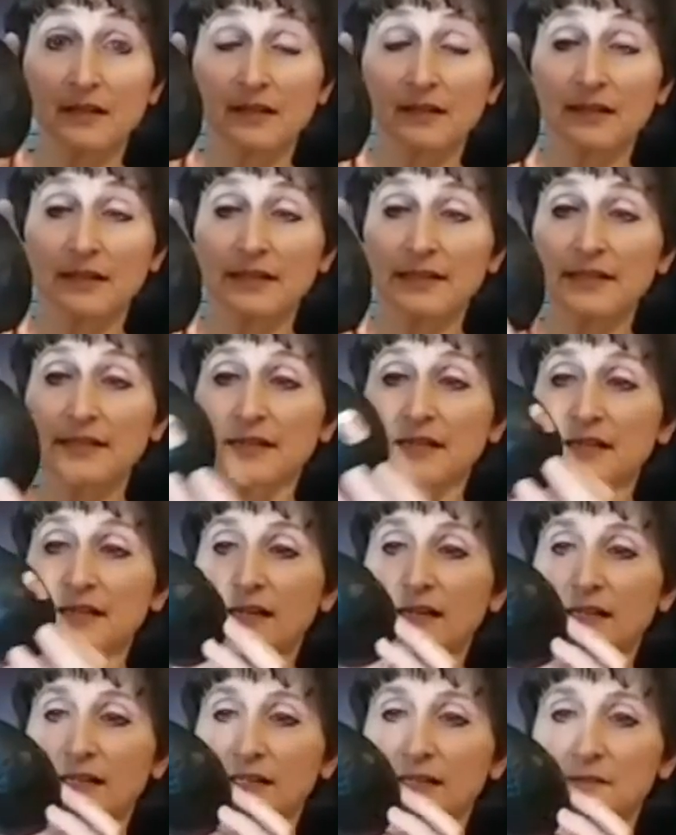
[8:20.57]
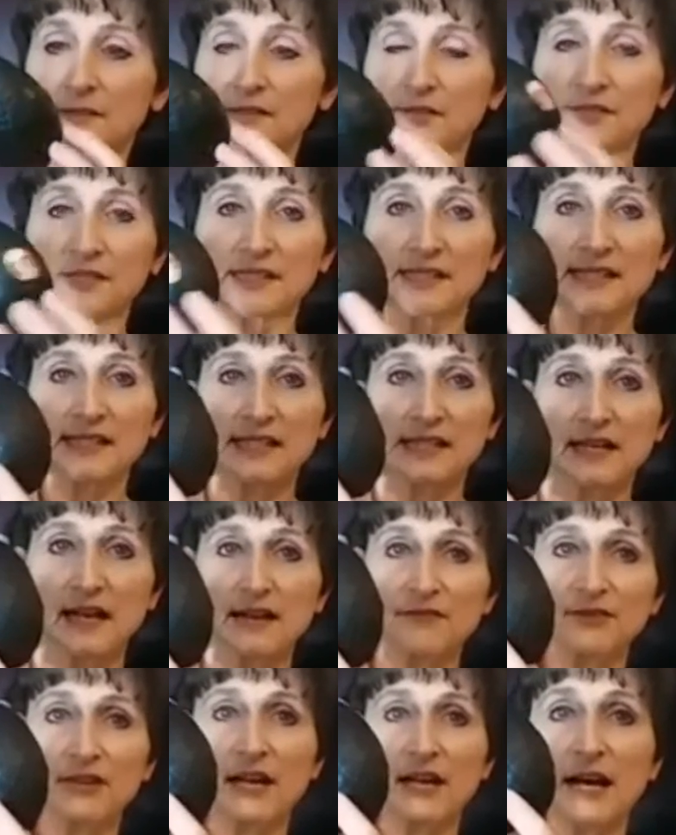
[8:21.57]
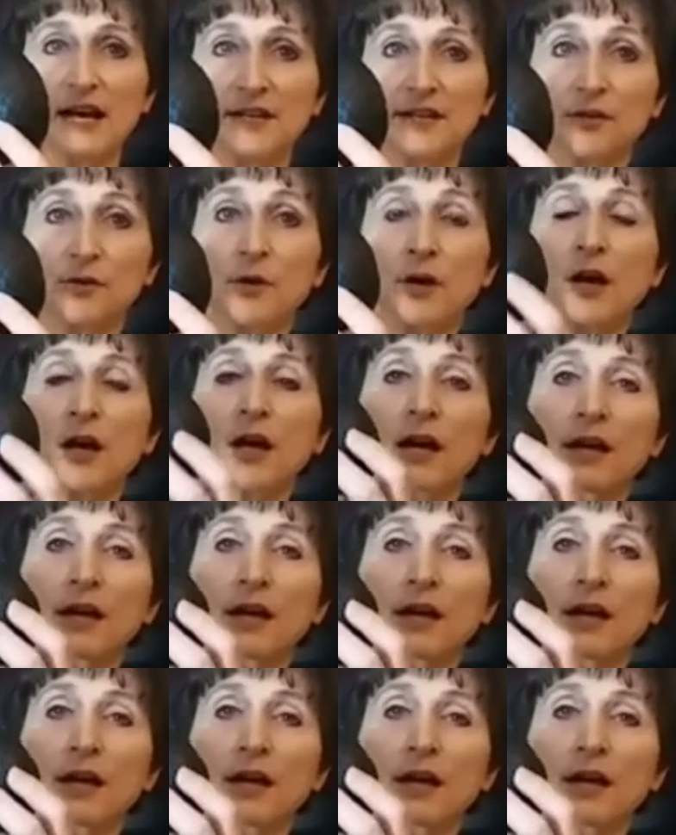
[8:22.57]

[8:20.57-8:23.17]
All right. So this is an avocado.